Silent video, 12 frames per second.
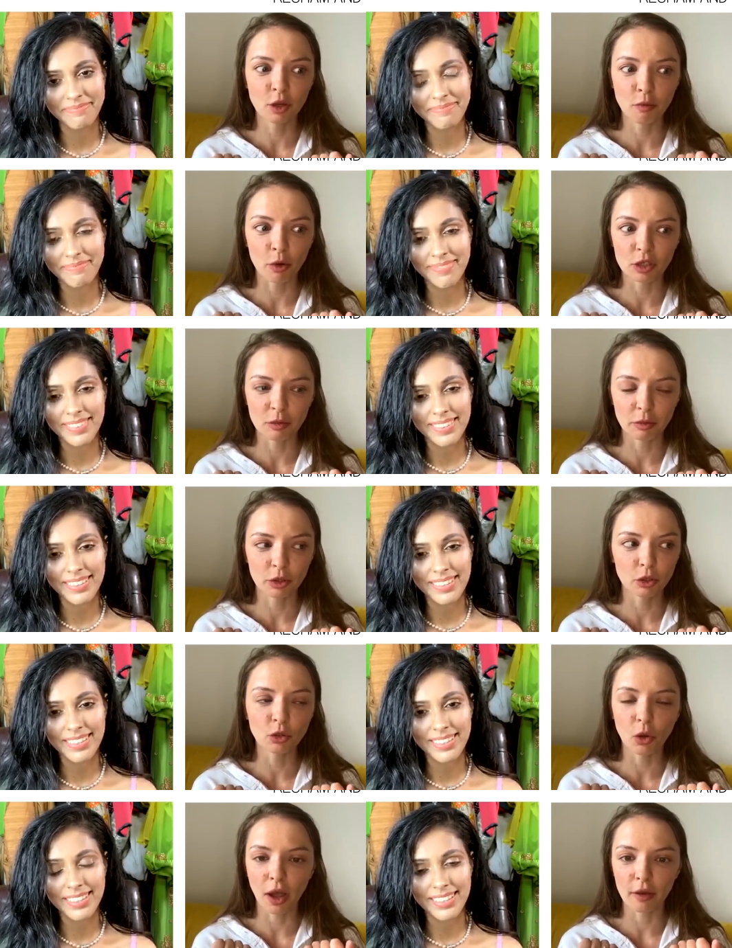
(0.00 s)
Speaker 1: possible. You
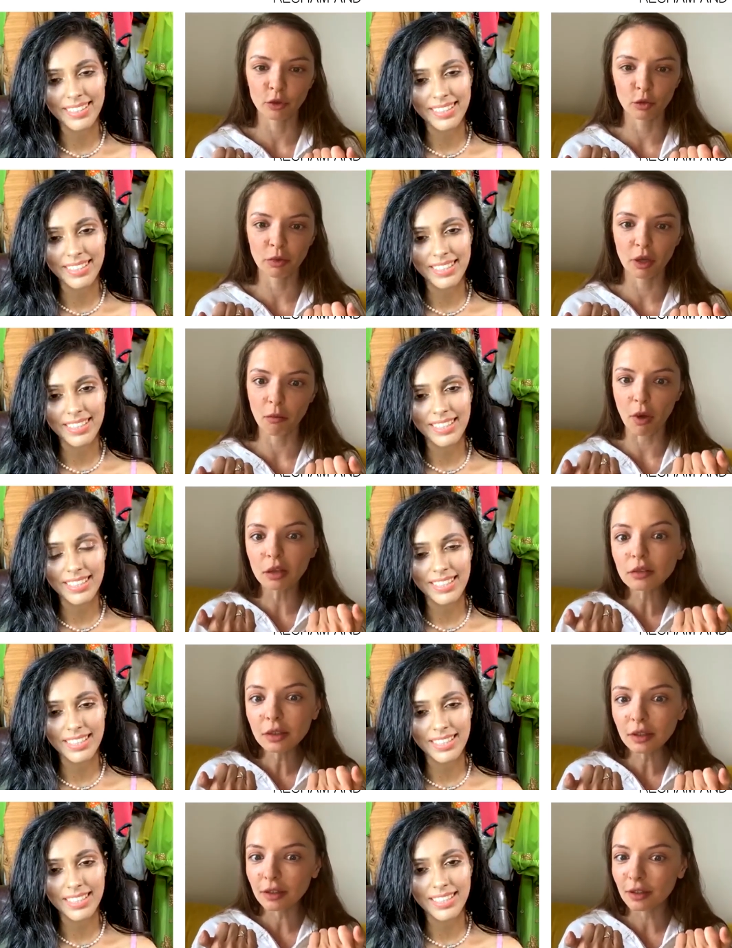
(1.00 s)
don't have to be a
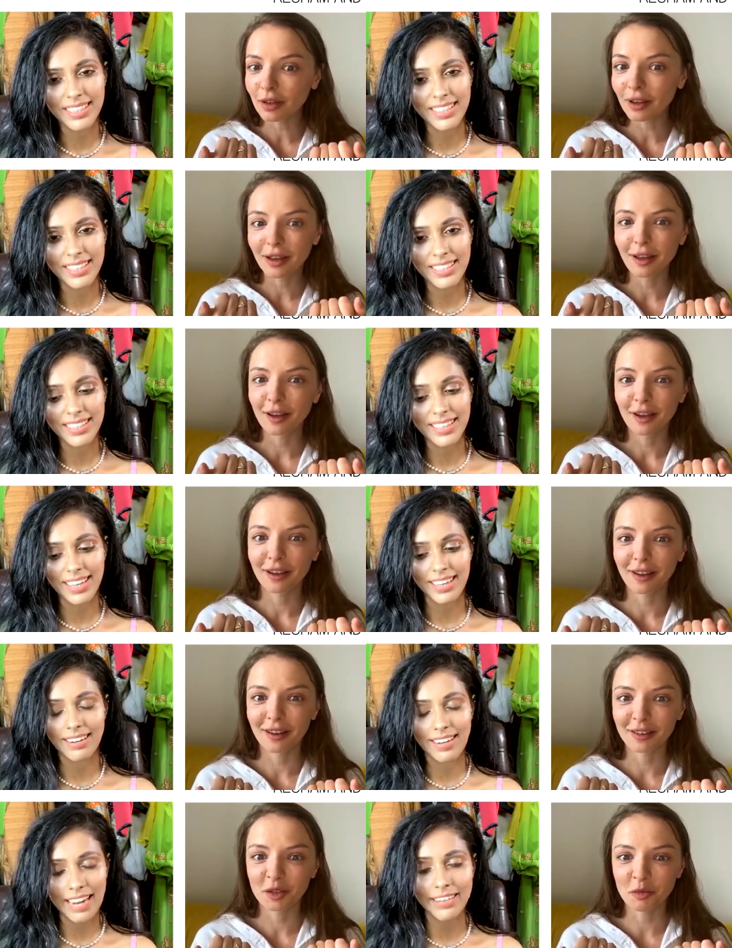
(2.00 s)
monk
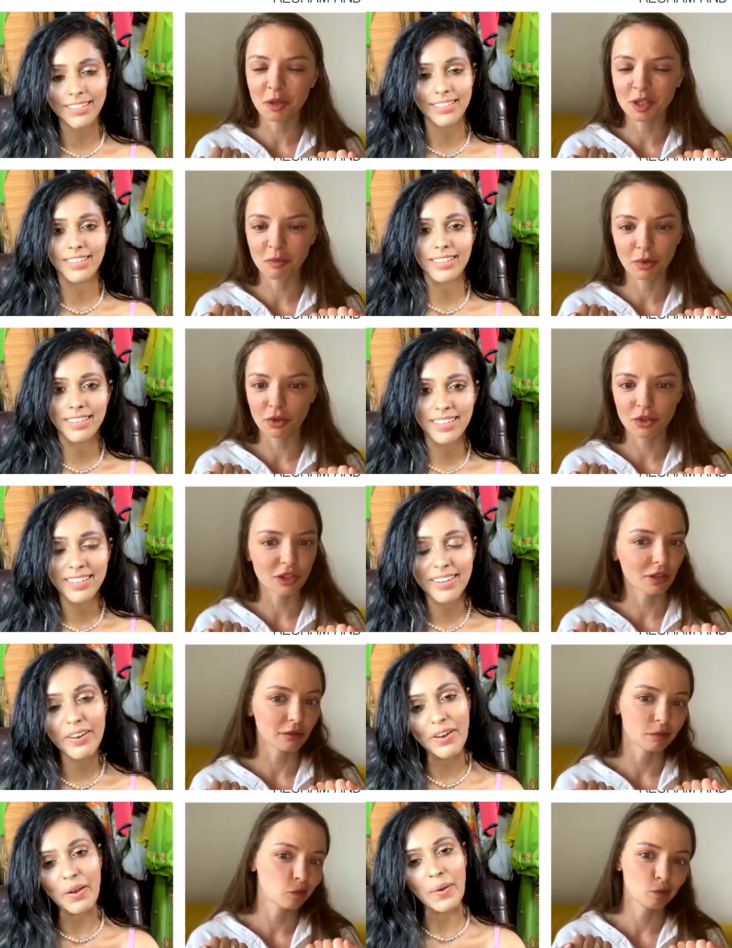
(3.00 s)
uh, right. to be
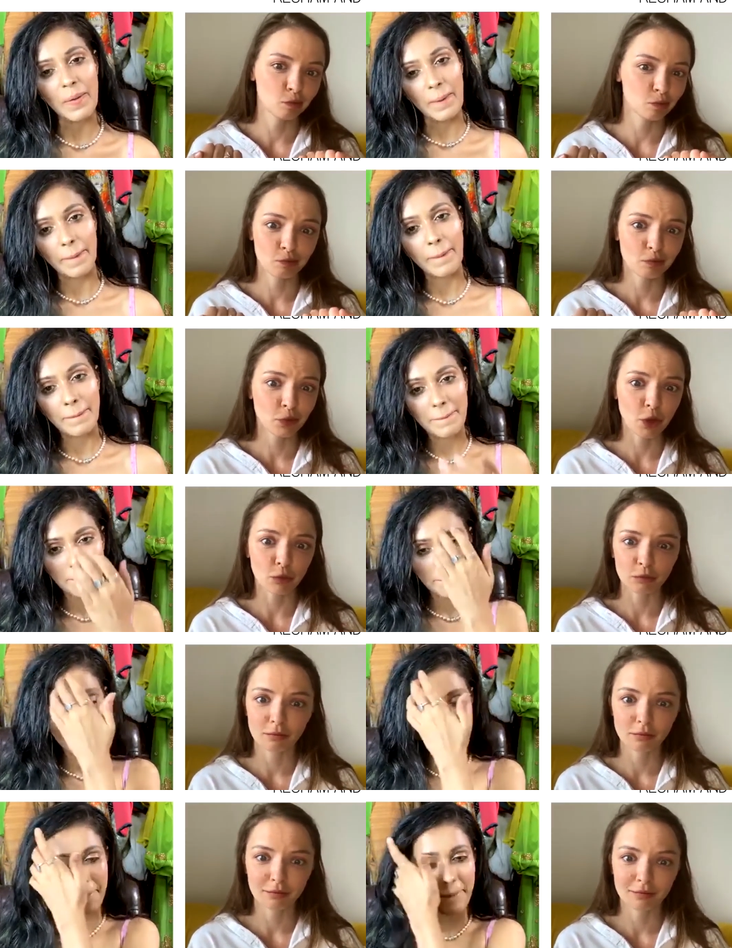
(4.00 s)
spiritual. No.
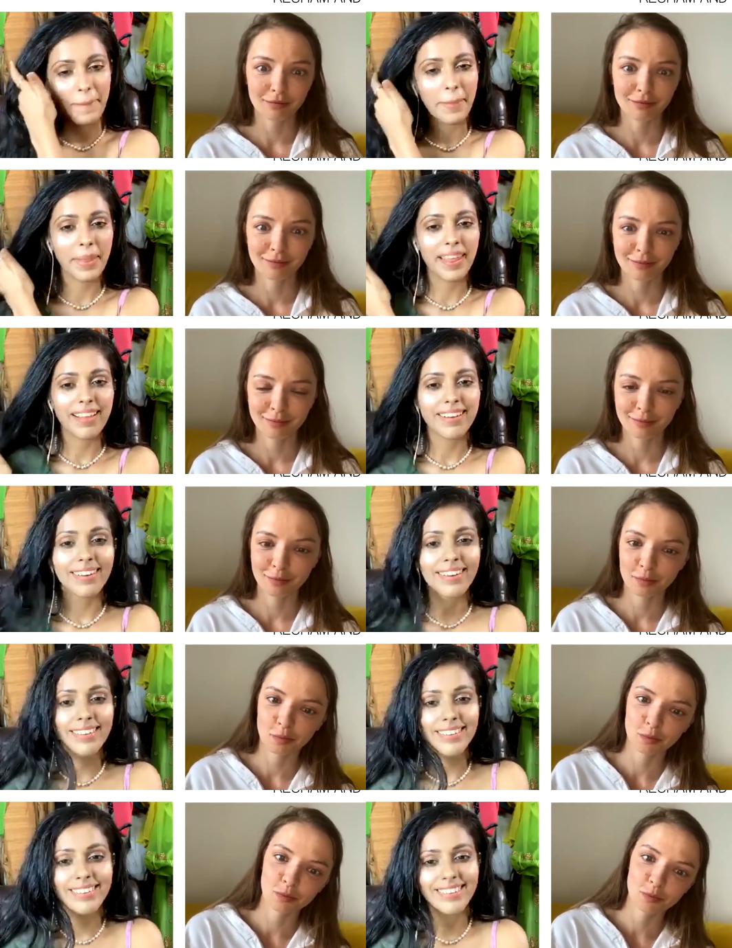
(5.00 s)

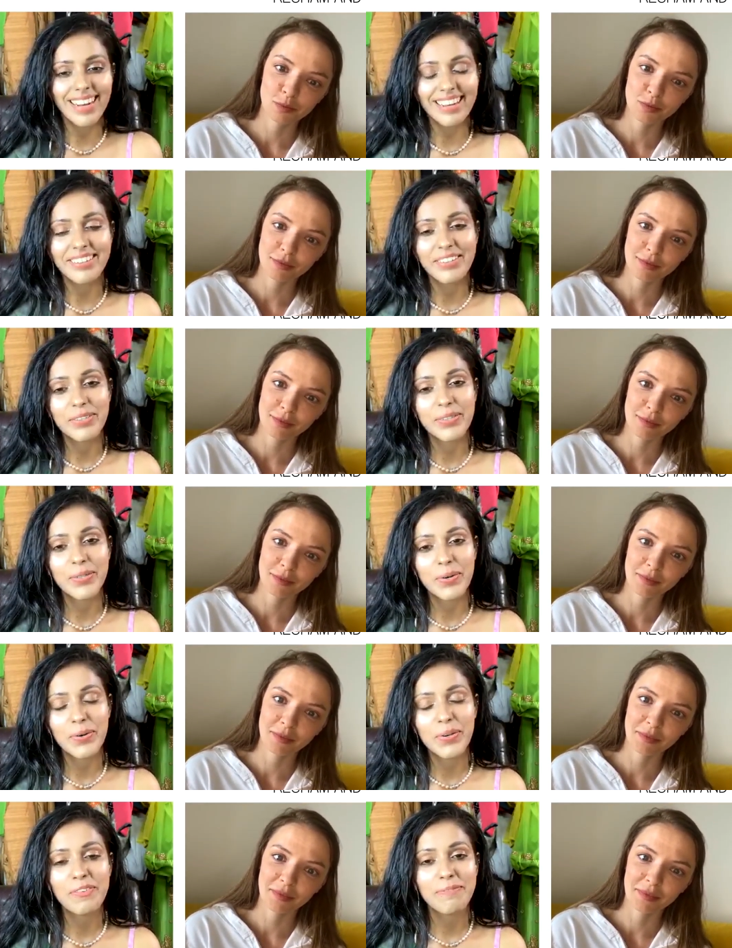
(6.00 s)
Speaker 2: Right.
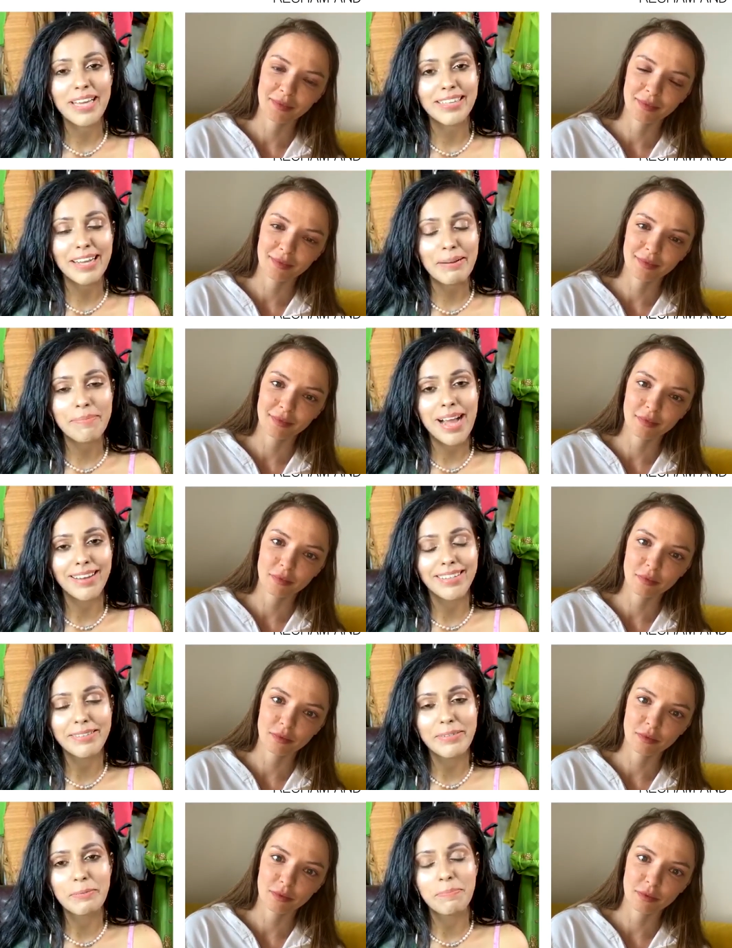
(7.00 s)
So you've made that
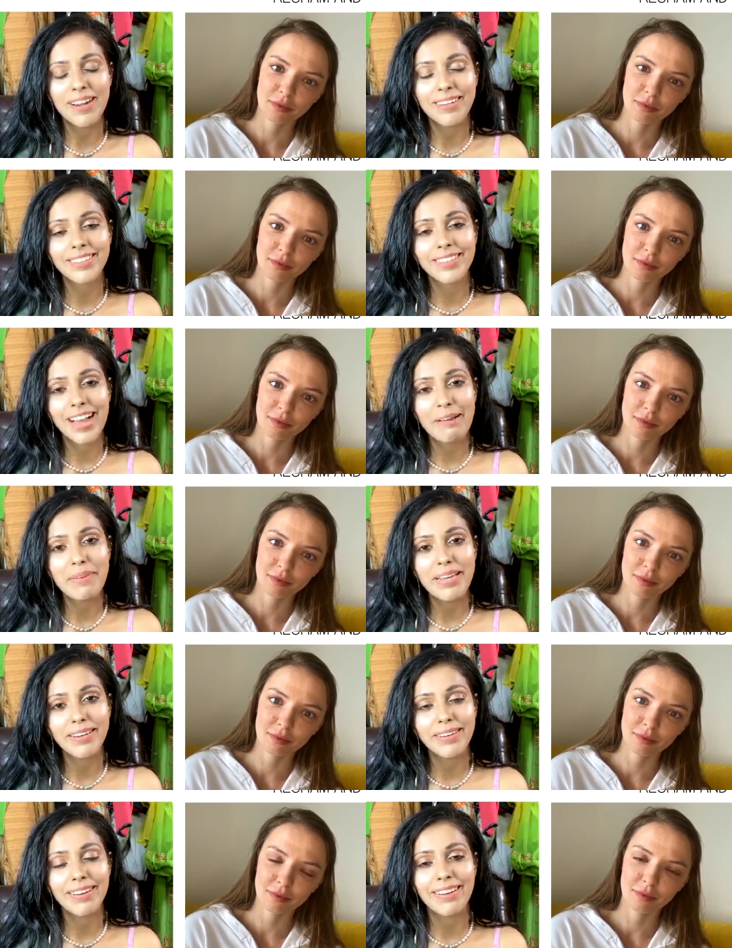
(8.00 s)
balance. But I
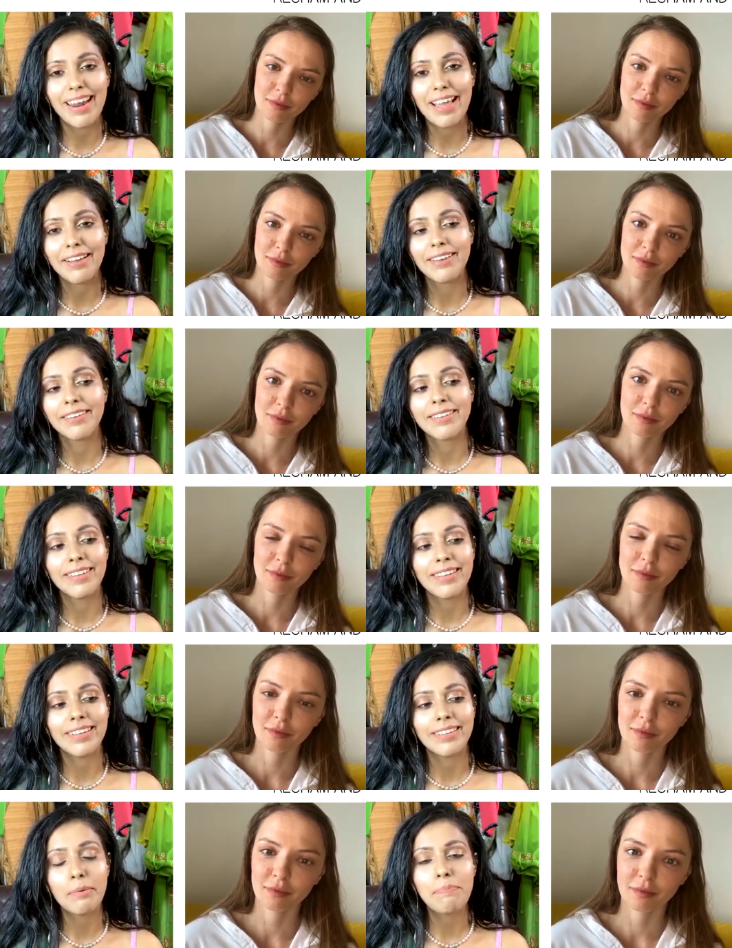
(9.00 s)
mean, uh, like,
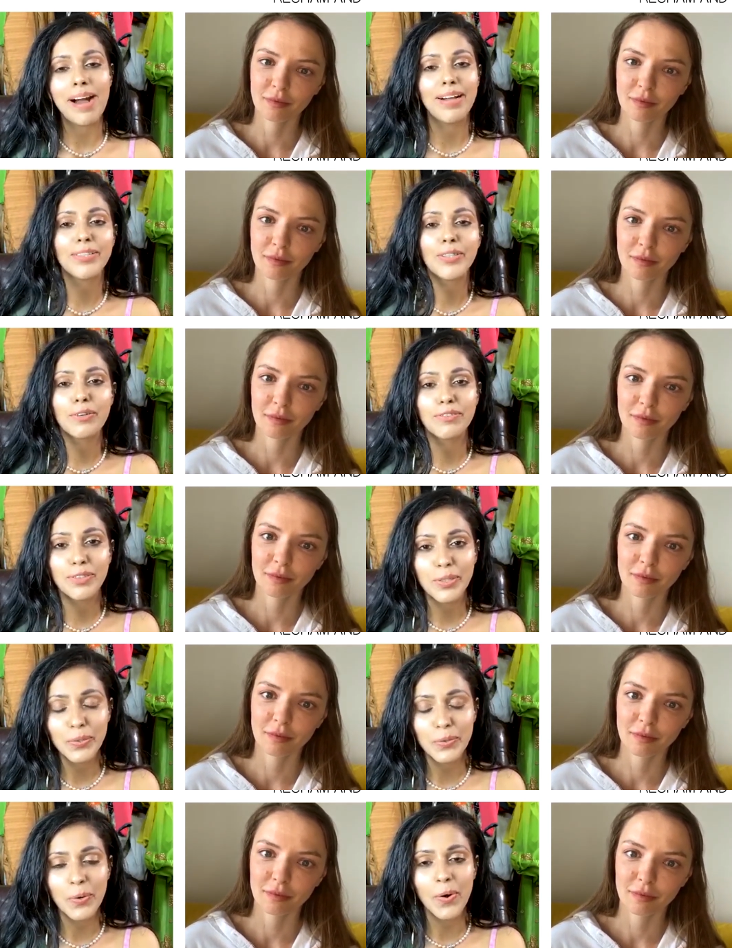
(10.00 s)
the past of
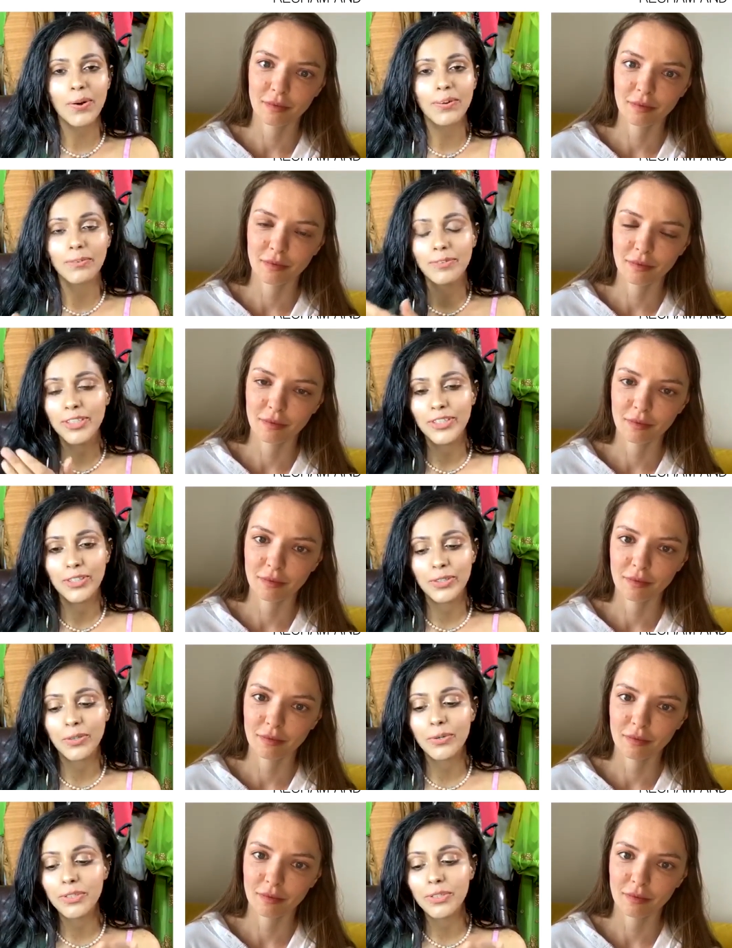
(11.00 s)
you uh, which who